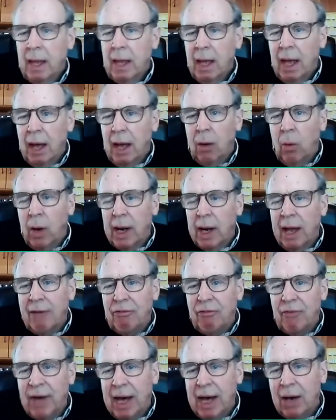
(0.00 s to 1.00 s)
And what I
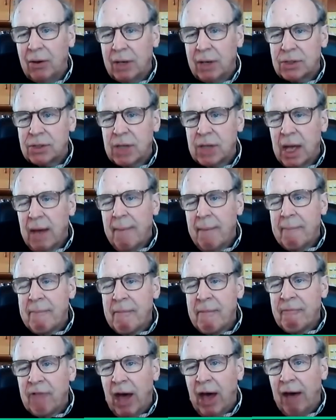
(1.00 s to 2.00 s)
found is
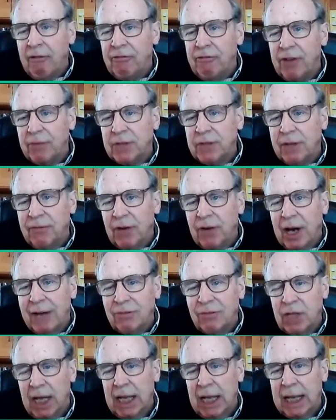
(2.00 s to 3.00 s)
of 55
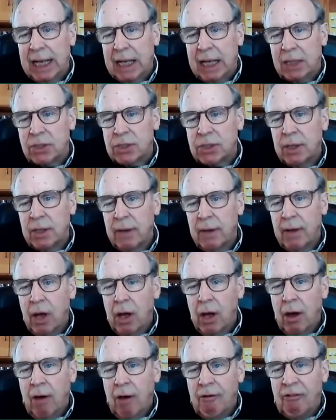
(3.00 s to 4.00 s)
delegates,
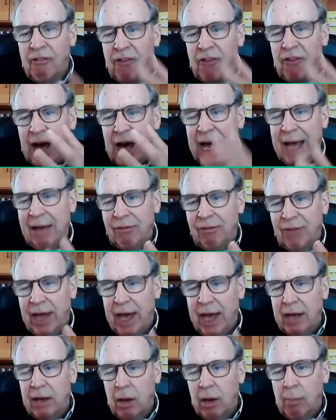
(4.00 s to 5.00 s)
five
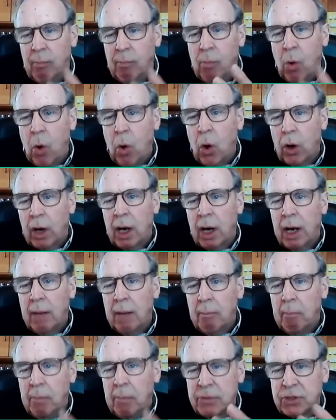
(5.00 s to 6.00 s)
had more
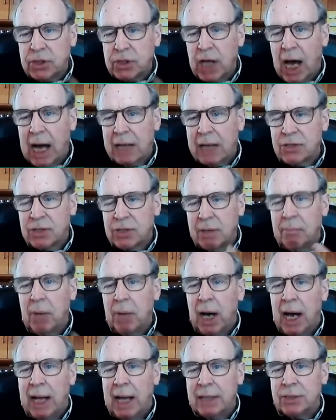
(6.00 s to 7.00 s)
stocks and
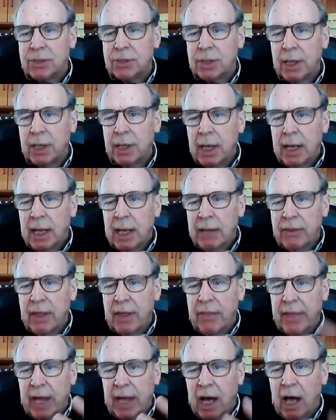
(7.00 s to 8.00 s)
bonds
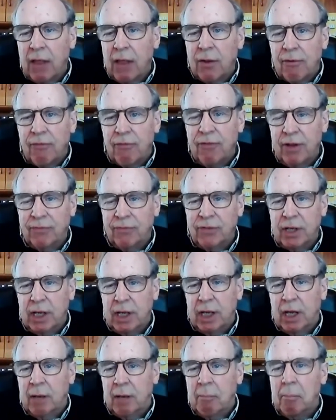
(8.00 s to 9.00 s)
than the other
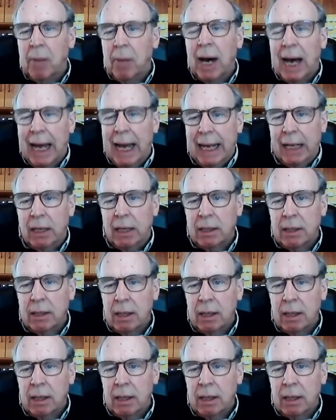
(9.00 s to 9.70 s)
50 combined.